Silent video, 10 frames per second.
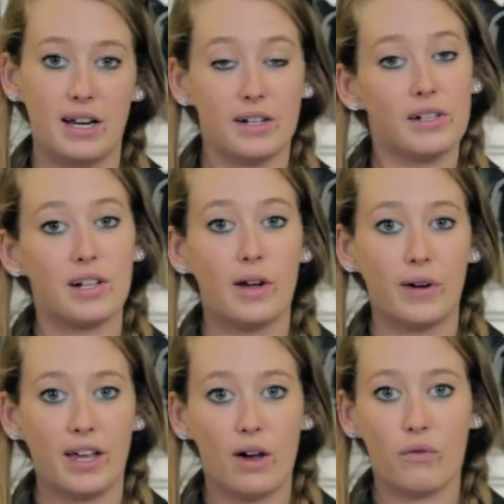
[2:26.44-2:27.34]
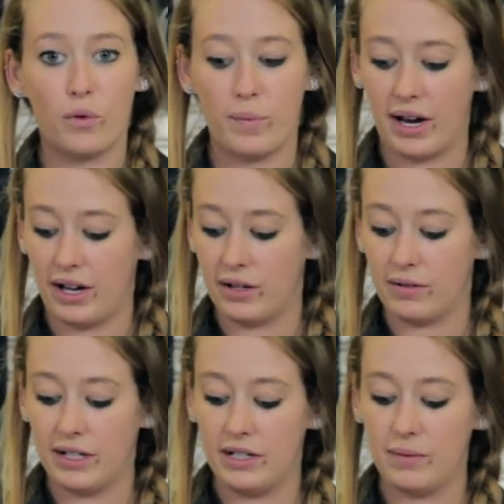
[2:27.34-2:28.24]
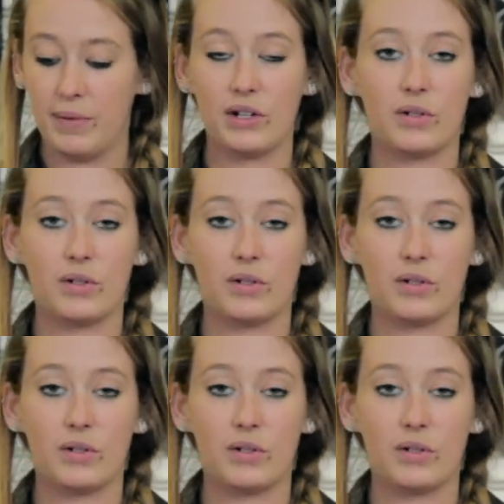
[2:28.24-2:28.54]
in a slow and careful manner, you'll need to make